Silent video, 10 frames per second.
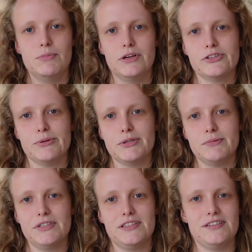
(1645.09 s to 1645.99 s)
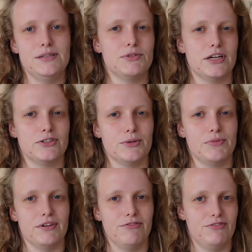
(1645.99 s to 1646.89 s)
Because sometimes it seems like
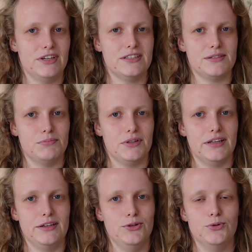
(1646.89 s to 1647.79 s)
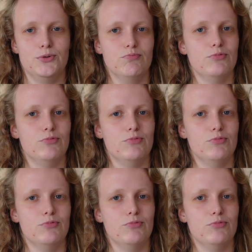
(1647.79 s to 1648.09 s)
something fits, but then you